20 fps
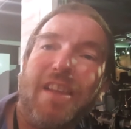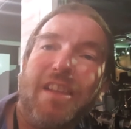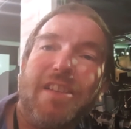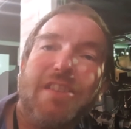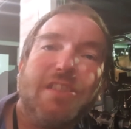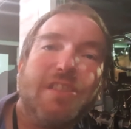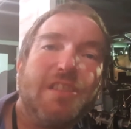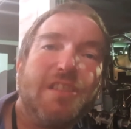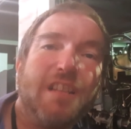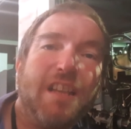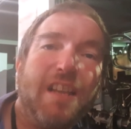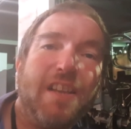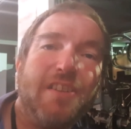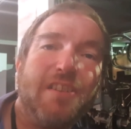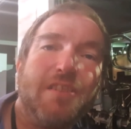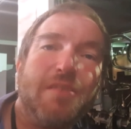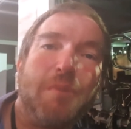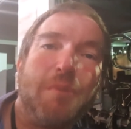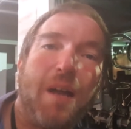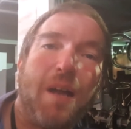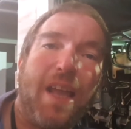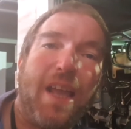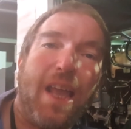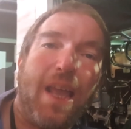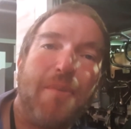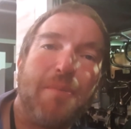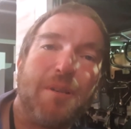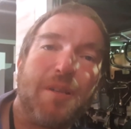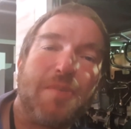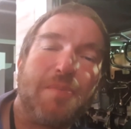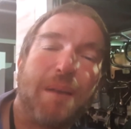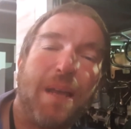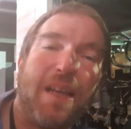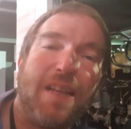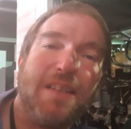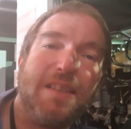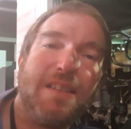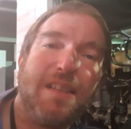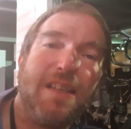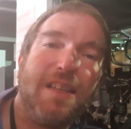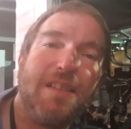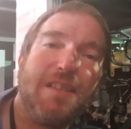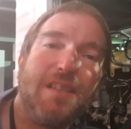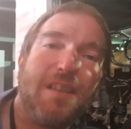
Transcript: there's a selection of my airbrush paintings